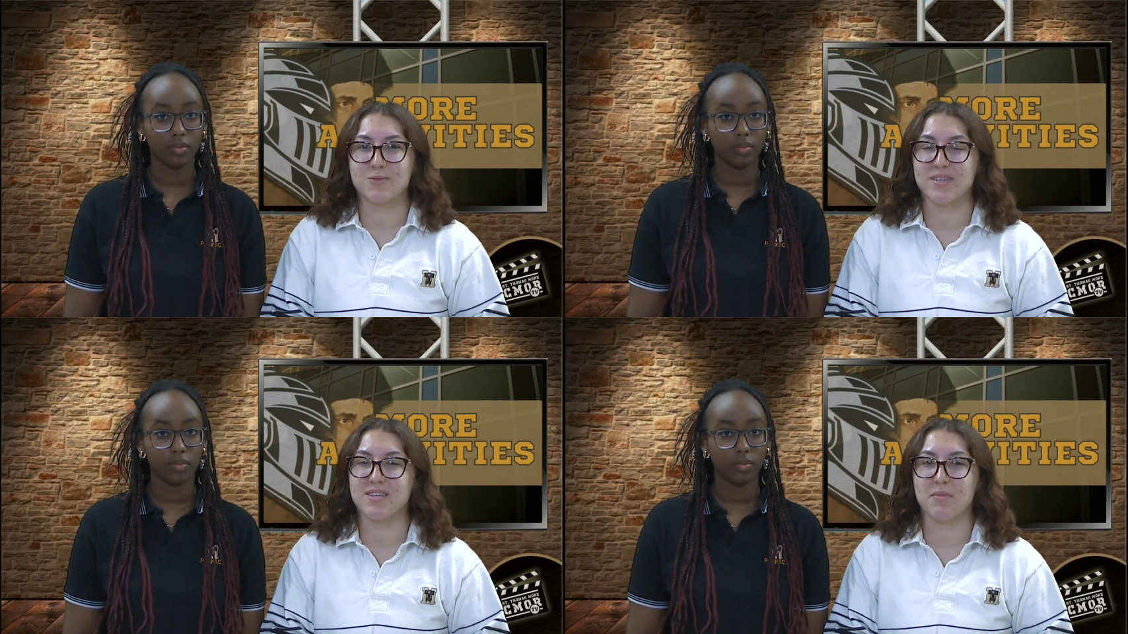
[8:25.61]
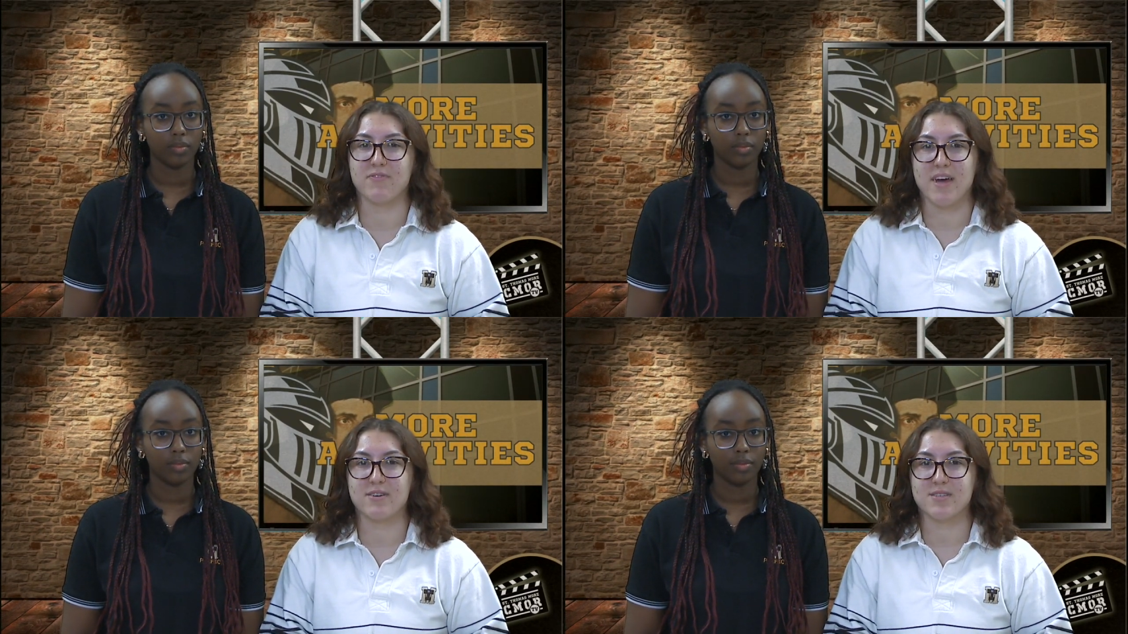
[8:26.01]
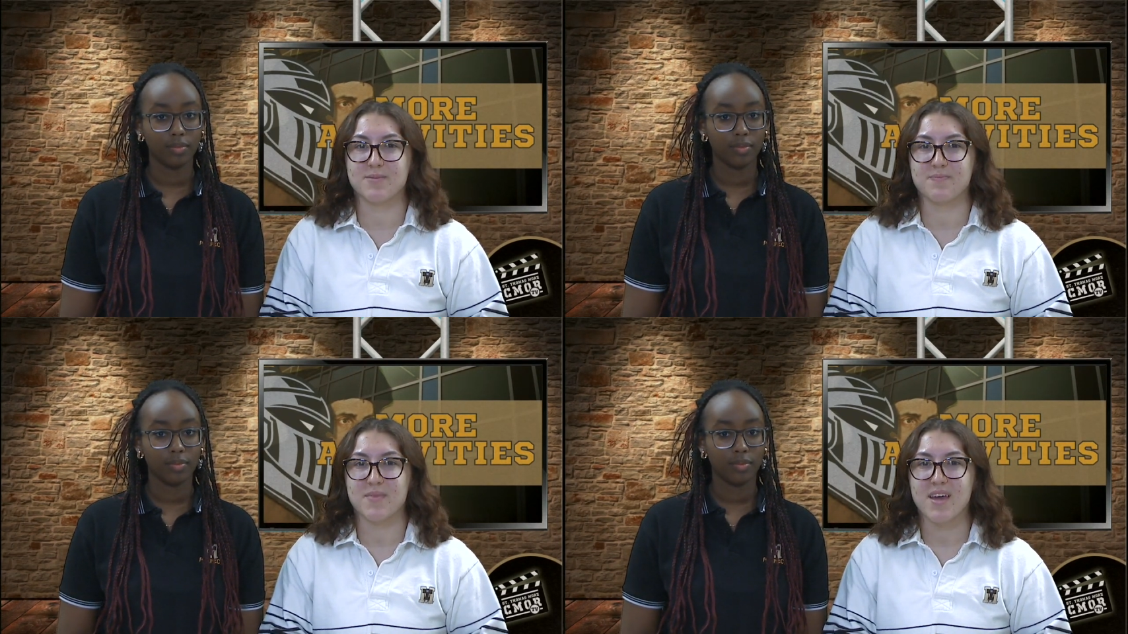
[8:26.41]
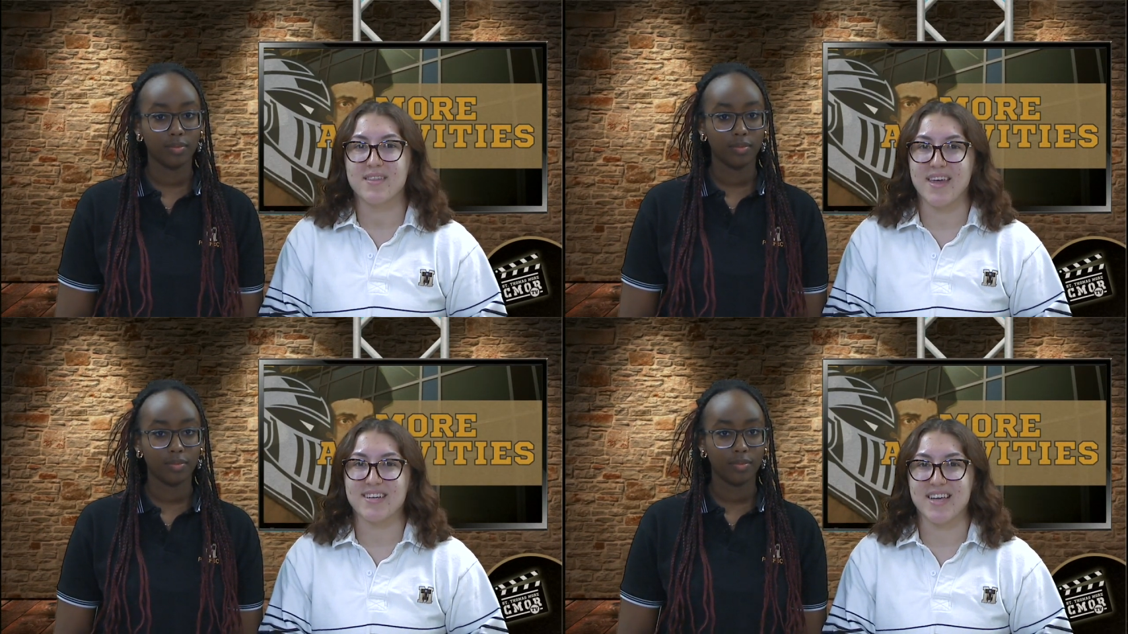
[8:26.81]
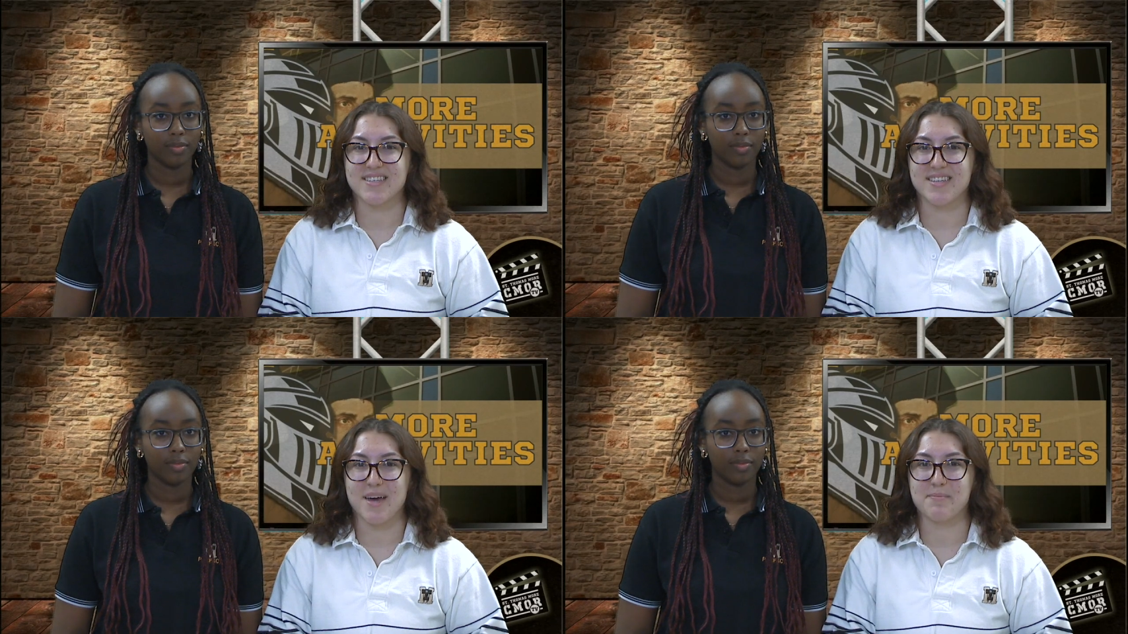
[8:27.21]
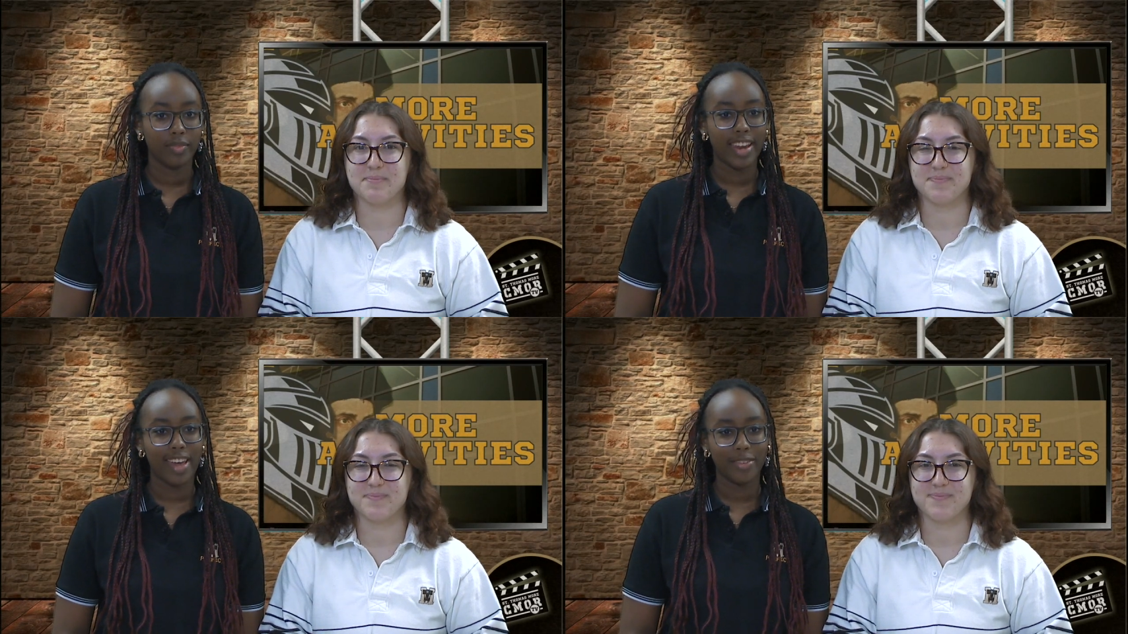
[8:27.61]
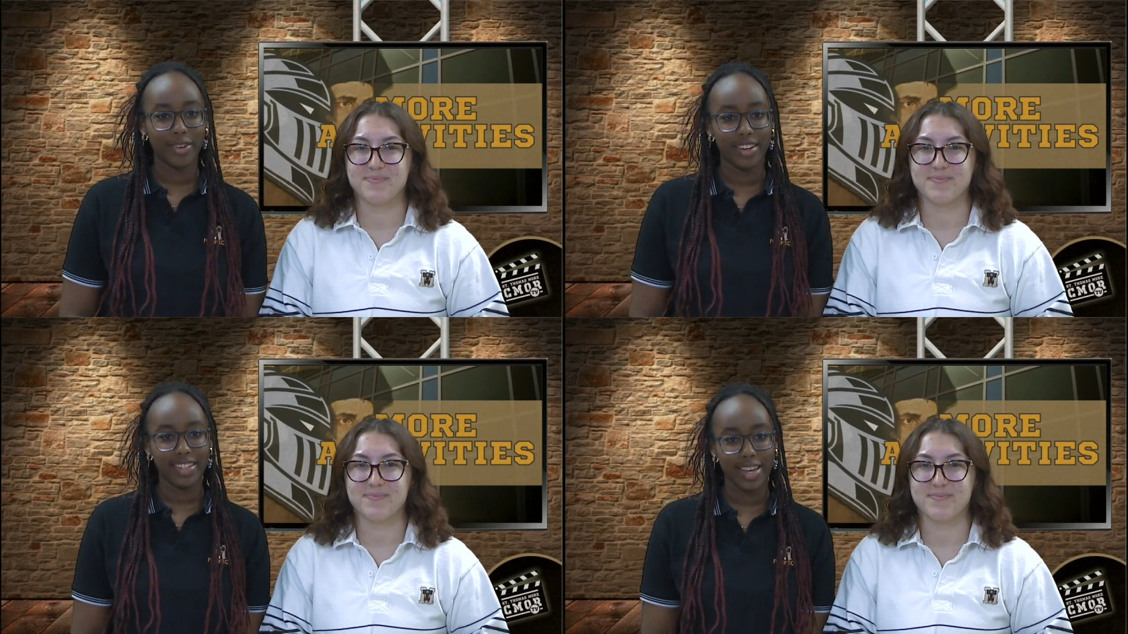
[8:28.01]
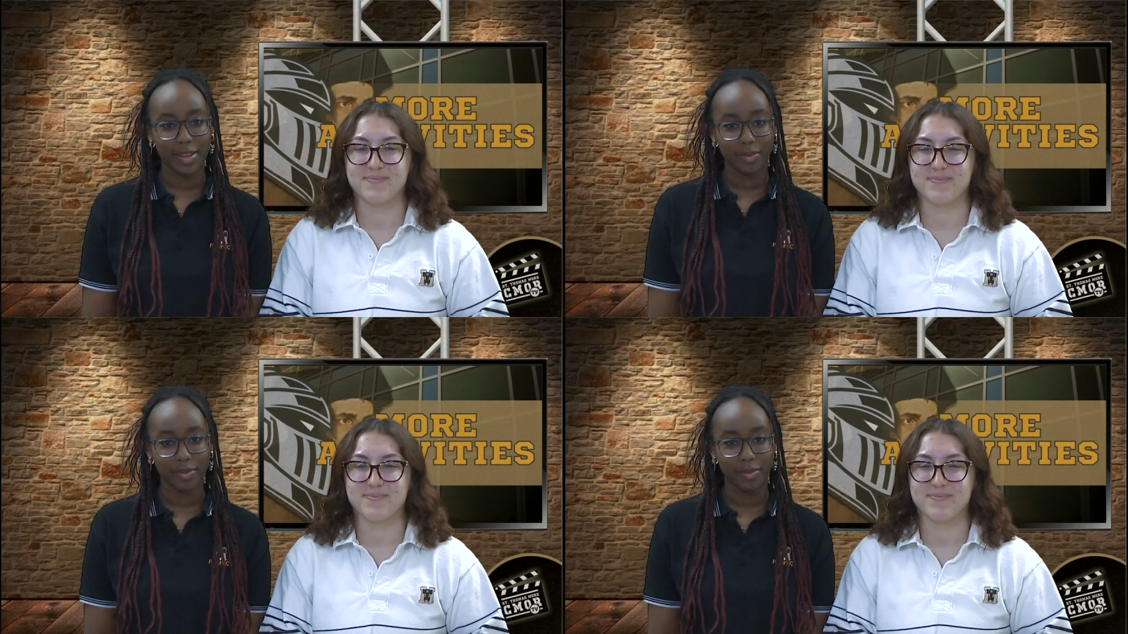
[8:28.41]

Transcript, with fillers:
Speaker 1: semifinals. Thanks, STM. And have a great day.